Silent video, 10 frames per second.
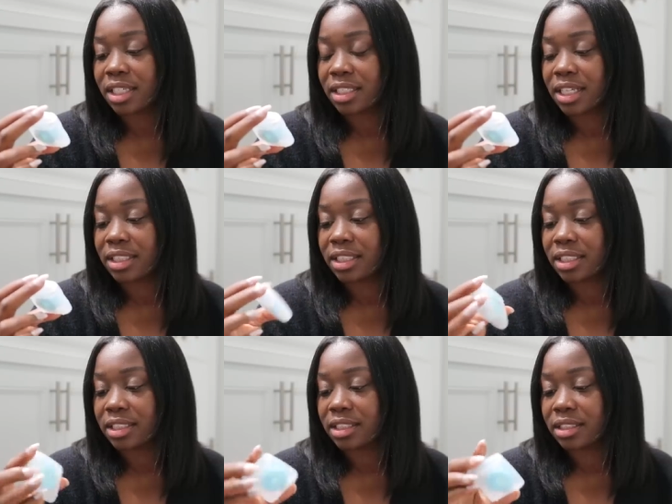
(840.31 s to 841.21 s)
I like
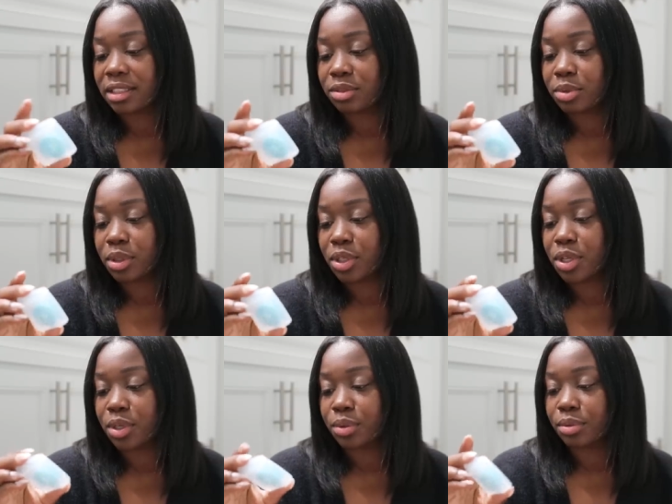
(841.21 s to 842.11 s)
this. This is really
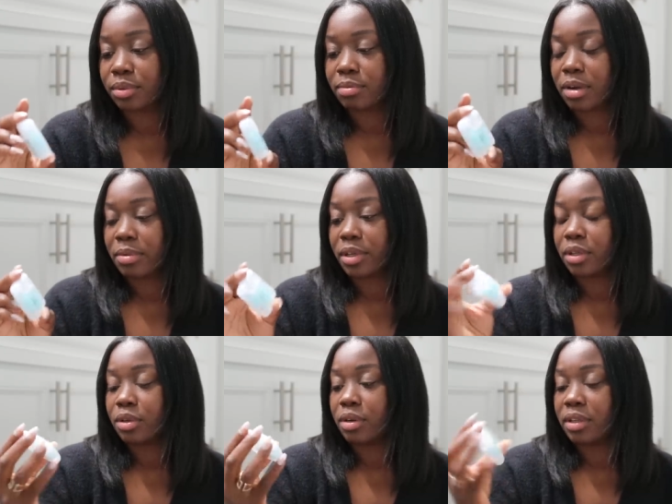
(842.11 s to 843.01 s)
cute. Probably
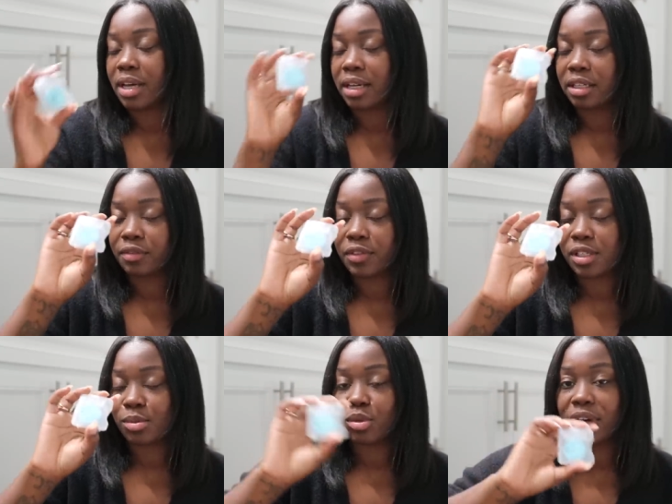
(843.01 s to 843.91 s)
gonna go online look for
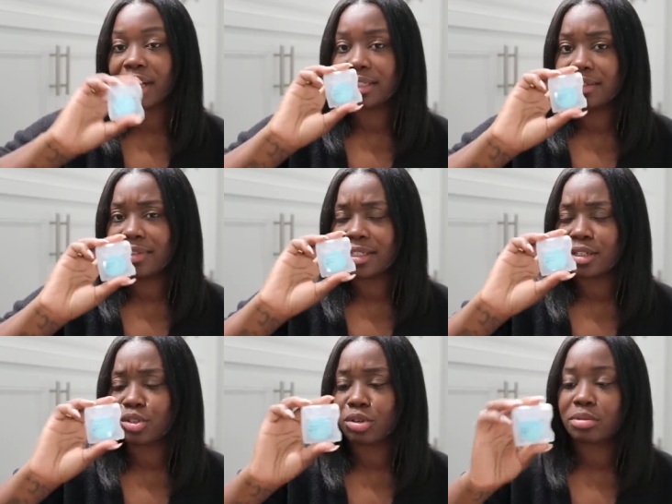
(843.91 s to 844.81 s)
some more. I will link it in
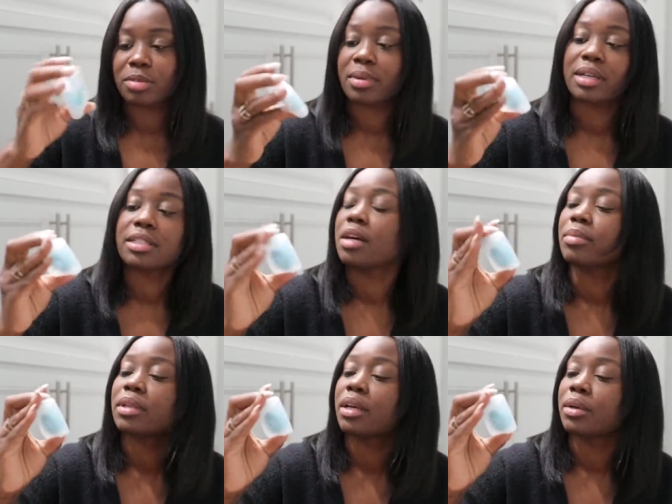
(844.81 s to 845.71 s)
the description box down
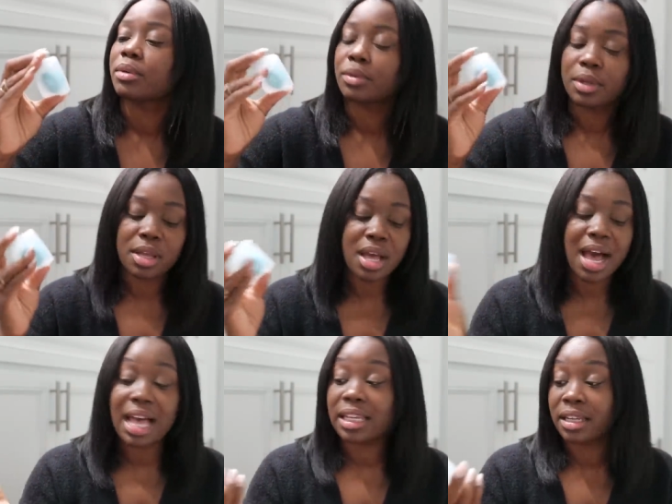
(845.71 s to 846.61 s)
below.
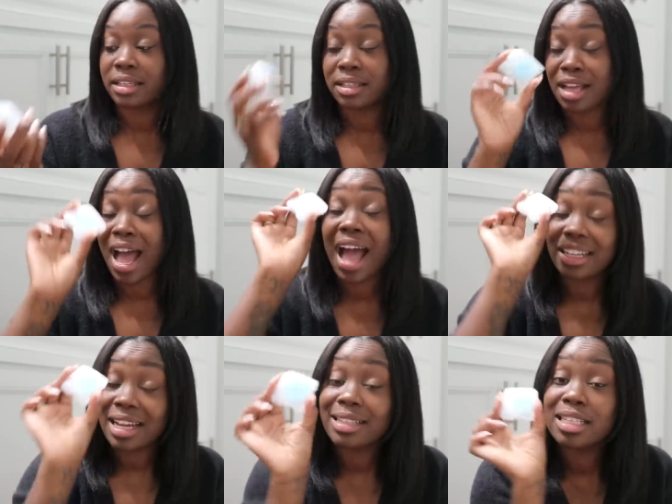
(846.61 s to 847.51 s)
I
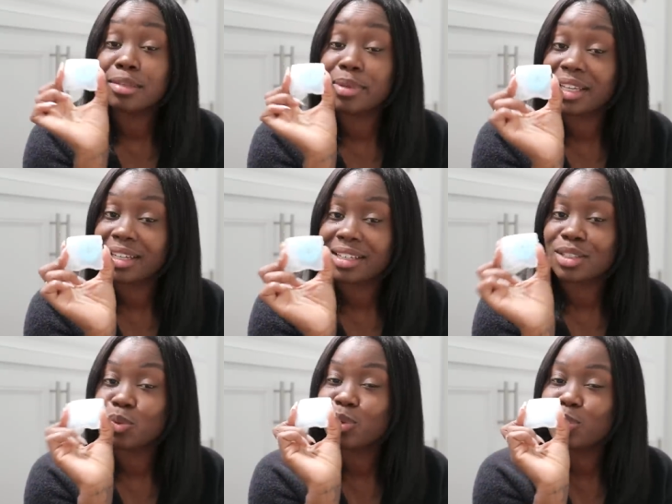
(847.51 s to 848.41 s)
I like this
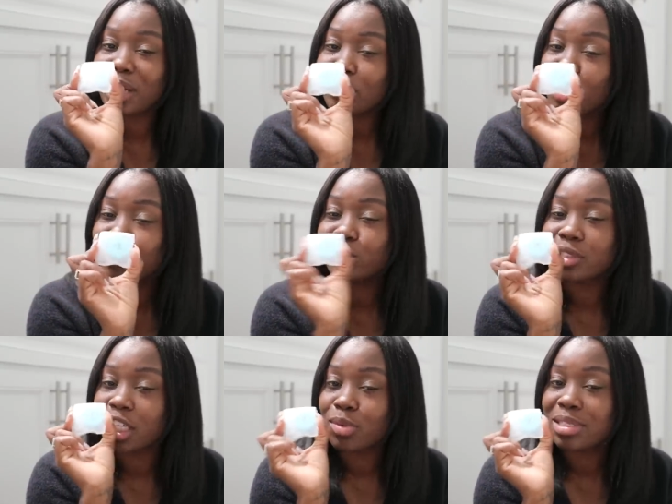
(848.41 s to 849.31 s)
because when I'm
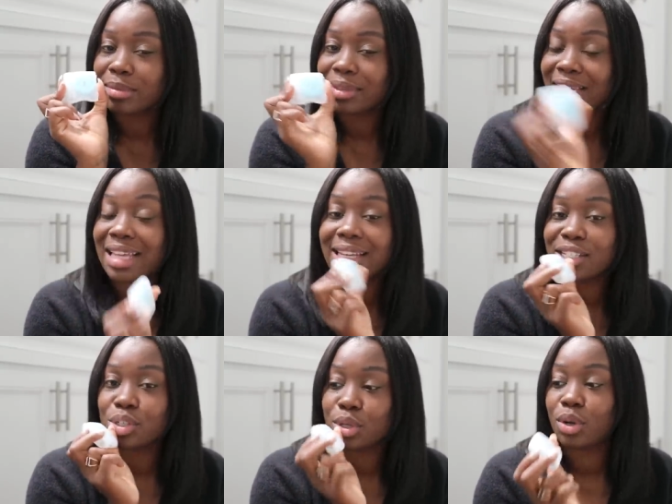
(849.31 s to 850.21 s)
almost done with something, I
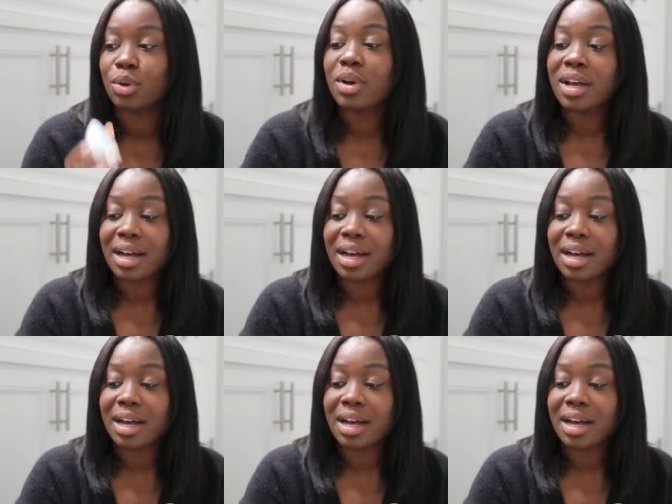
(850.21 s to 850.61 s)
like to know.